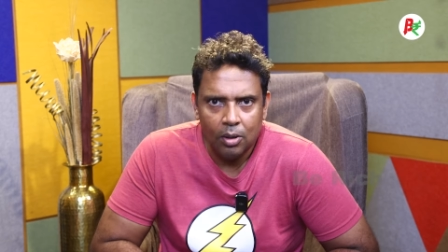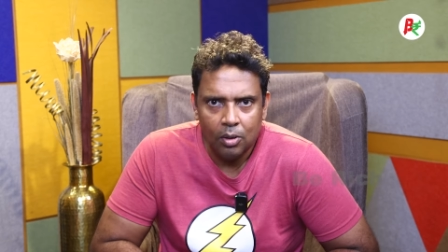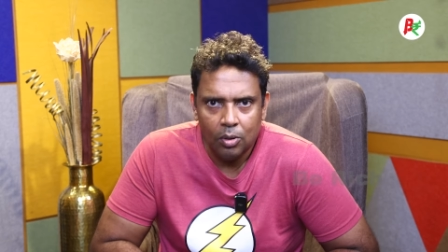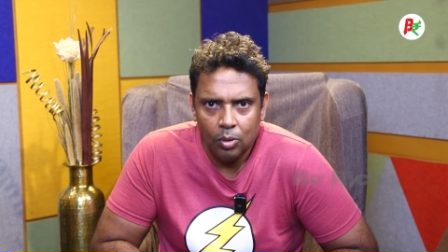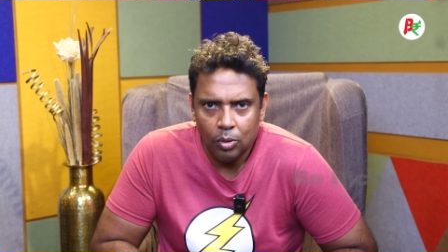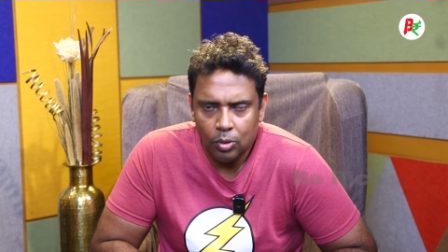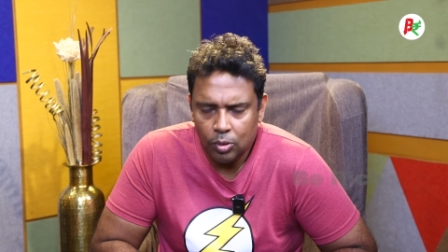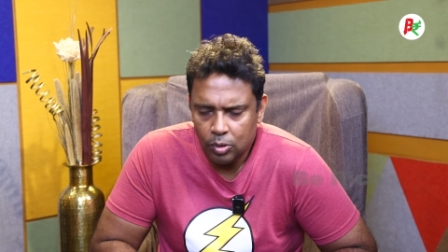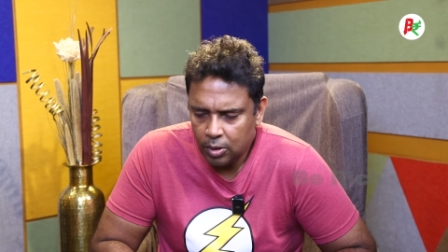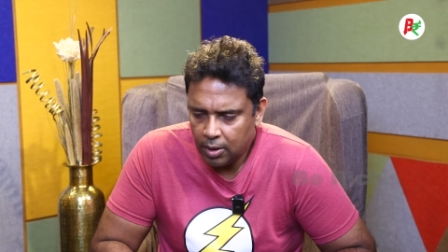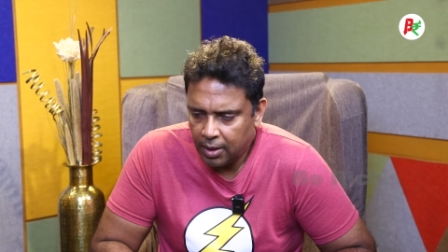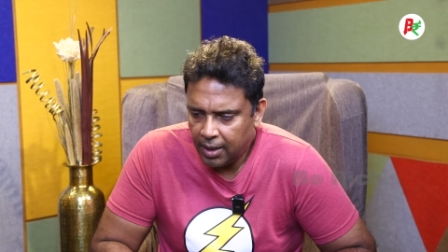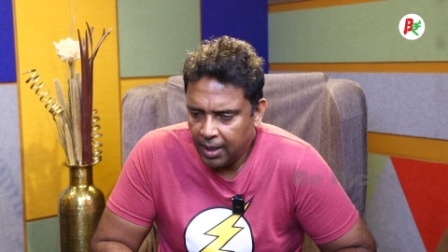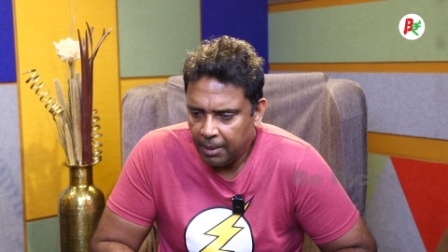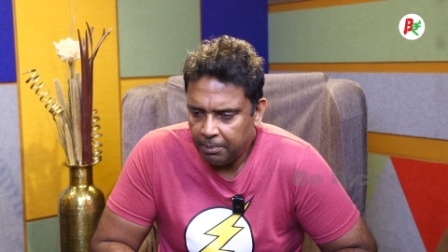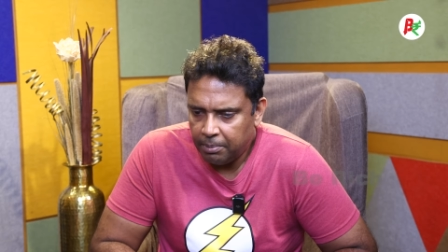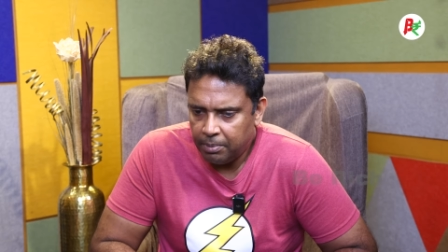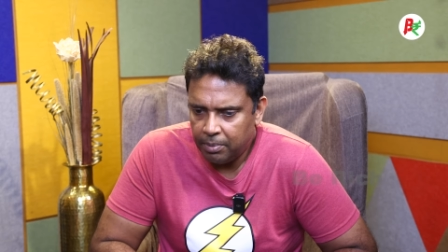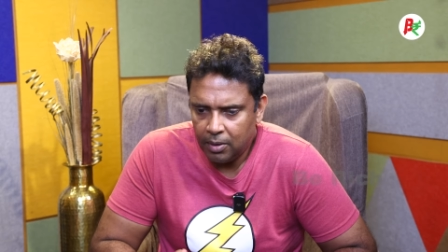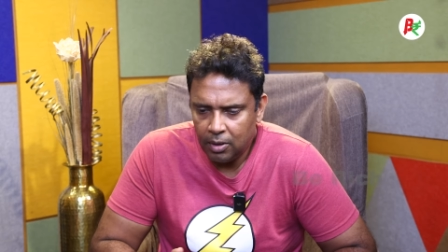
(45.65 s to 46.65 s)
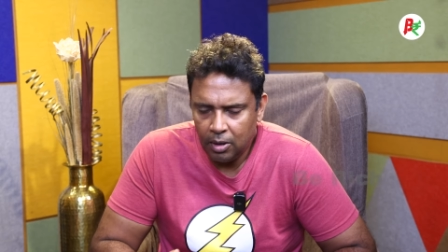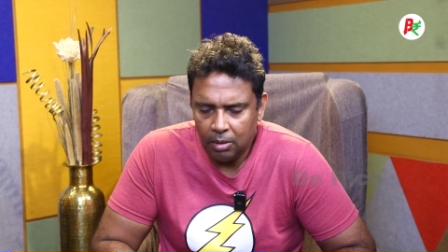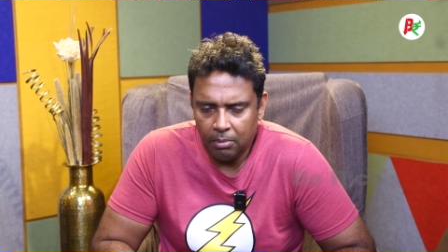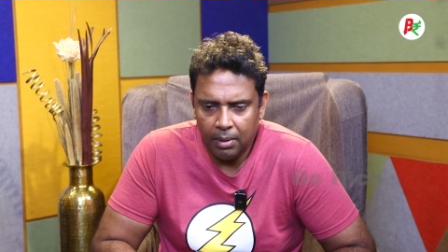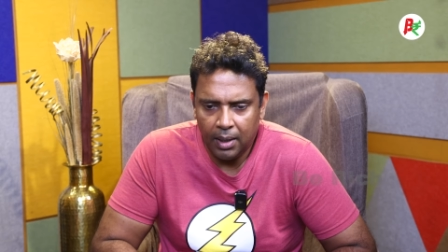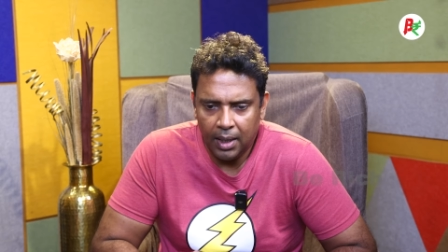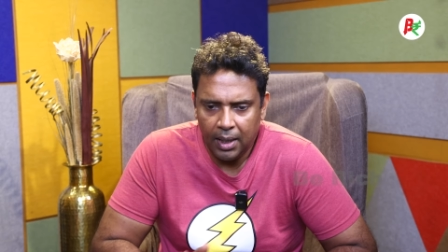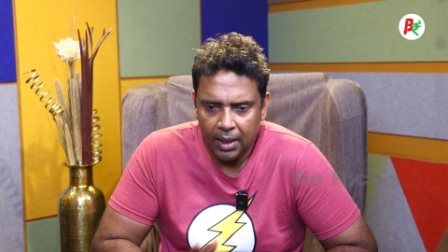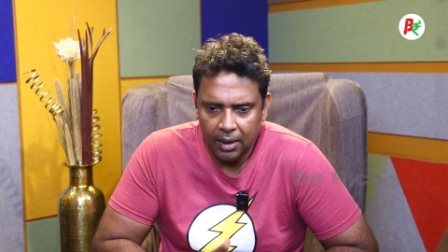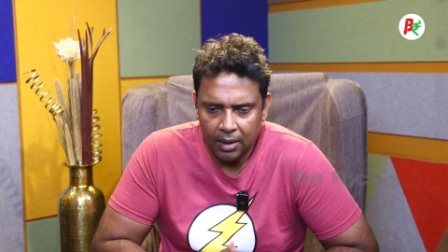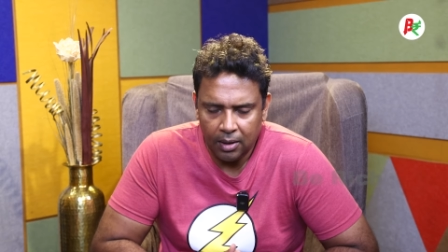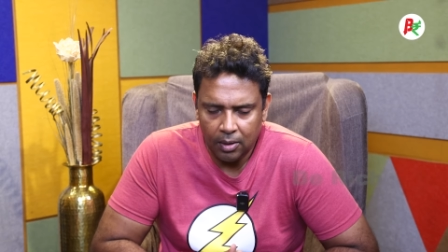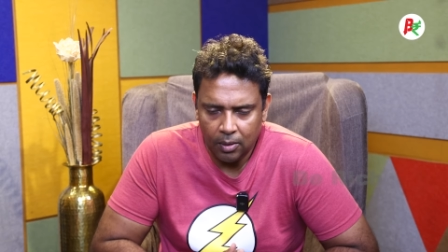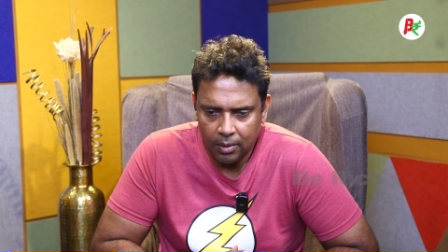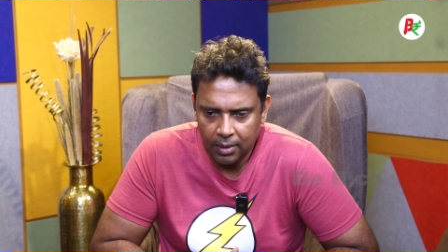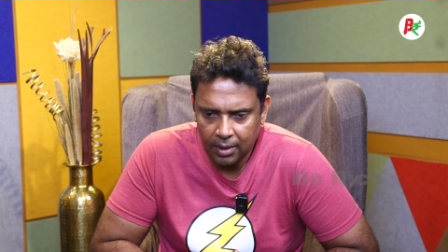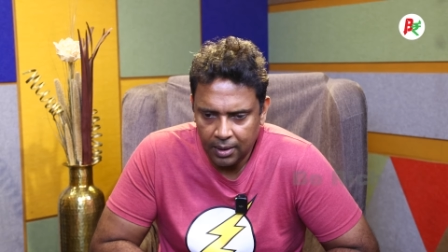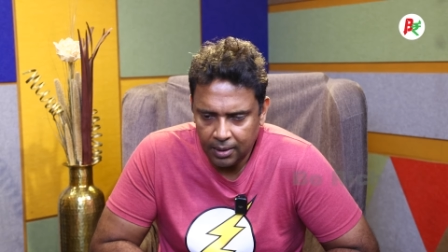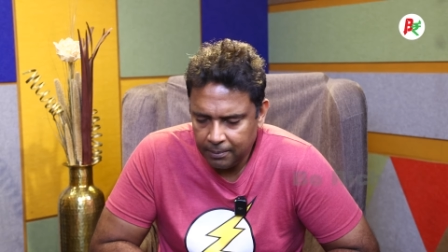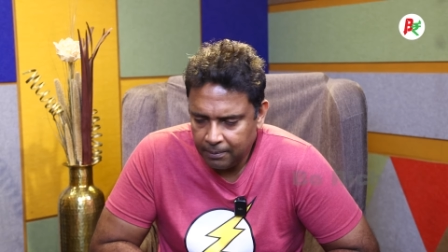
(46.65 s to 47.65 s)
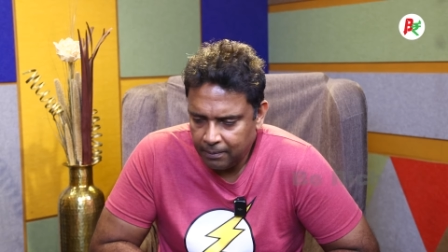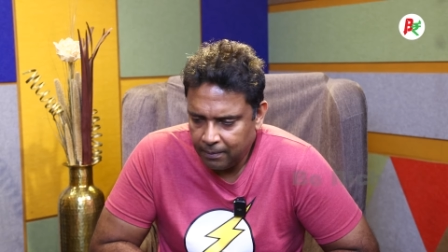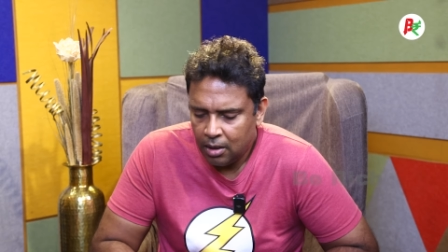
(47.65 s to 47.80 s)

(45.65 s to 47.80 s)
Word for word: You use your app and you're buying and all that.